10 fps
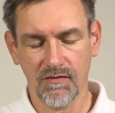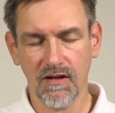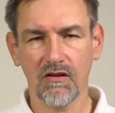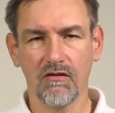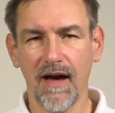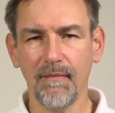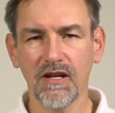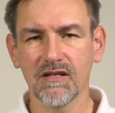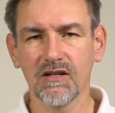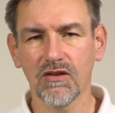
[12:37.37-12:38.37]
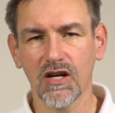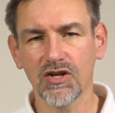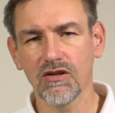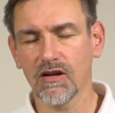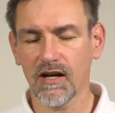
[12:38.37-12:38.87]
When you're in a rabbit
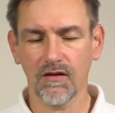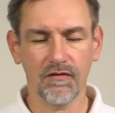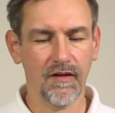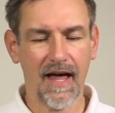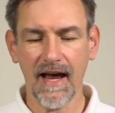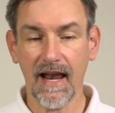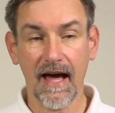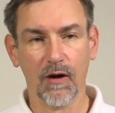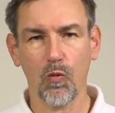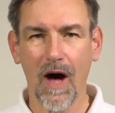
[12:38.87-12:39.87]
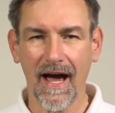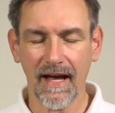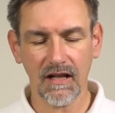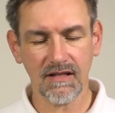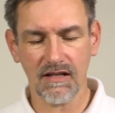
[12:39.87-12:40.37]
situation, you can fly like
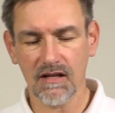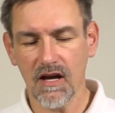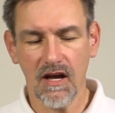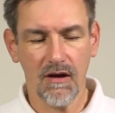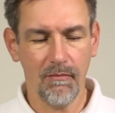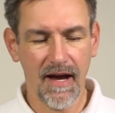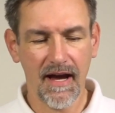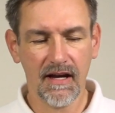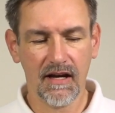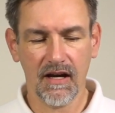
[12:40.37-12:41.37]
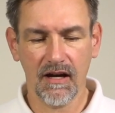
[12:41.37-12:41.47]
wild and make